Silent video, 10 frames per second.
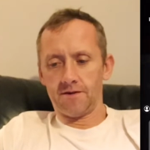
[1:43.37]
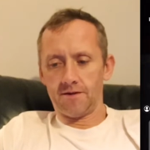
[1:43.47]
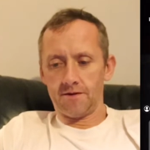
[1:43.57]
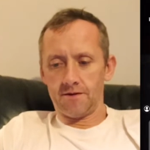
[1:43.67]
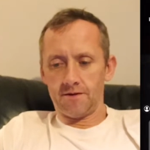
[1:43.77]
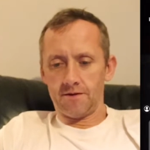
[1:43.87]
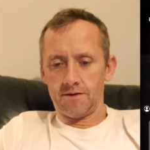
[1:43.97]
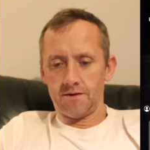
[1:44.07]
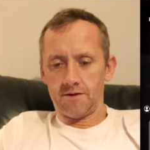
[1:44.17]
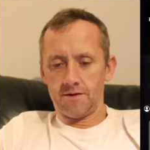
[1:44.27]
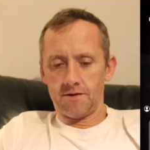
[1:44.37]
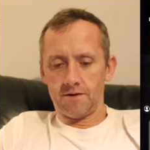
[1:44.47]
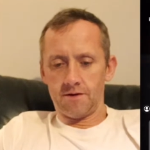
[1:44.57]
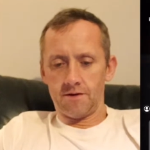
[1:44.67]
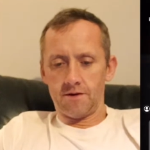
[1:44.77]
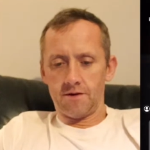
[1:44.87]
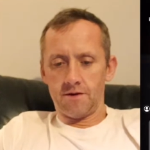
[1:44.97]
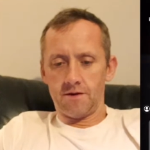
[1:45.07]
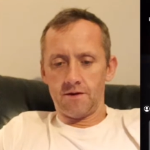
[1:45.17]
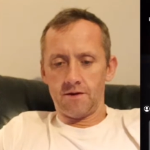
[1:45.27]

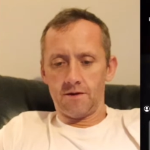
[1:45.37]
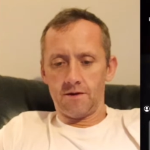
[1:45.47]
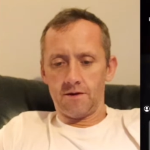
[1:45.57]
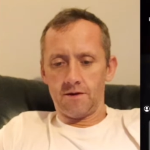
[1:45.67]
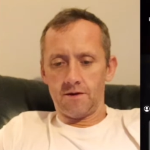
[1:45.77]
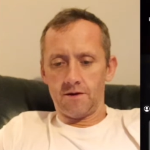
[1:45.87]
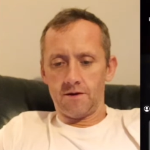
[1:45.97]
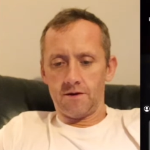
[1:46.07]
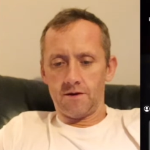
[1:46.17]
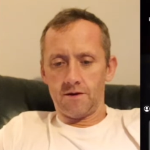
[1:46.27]
No one is speaking in this clip.